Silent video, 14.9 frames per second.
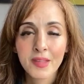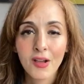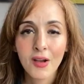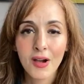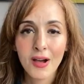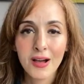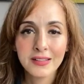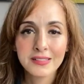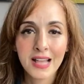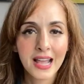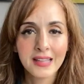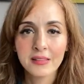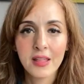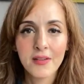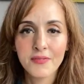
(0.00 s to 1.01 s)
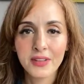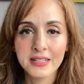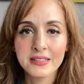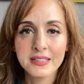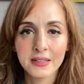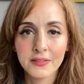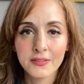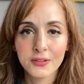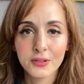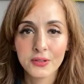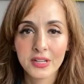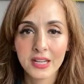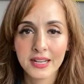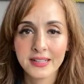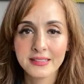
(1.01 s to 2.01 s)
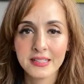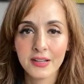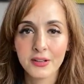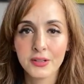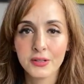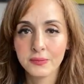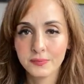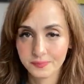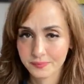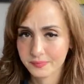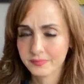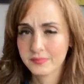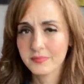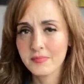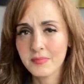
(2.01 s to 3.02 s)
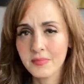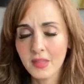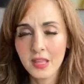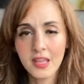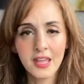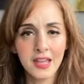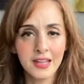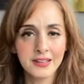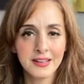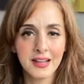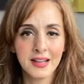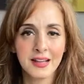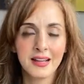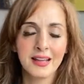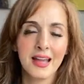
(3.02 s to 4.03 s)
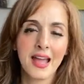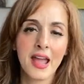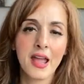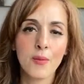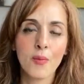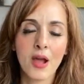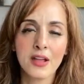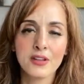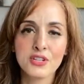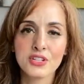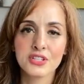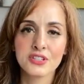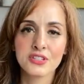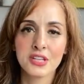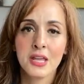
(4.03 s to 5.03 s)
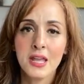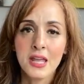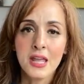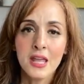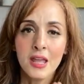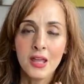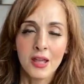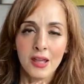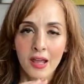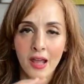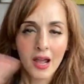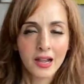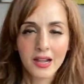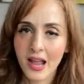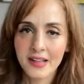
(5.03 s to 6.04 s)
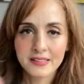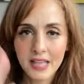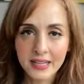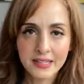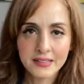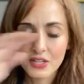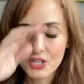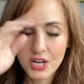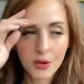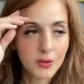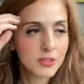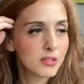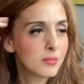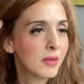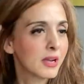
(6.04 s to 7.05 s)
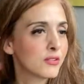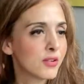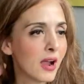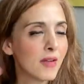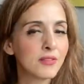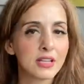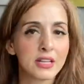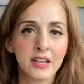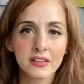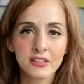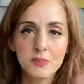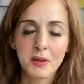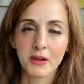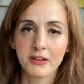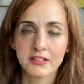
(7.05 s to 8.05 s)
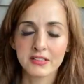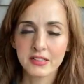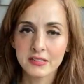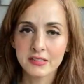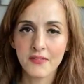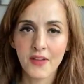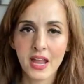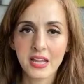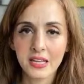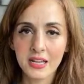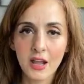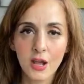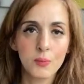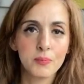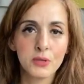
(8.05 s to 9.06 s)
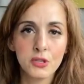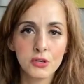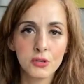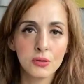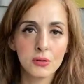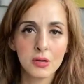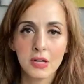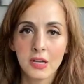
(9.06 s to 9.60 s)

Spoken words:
Awesome. I love Indian food, can I tell you? And I just, guys, I need to share with you my traveling experience because if I can help you,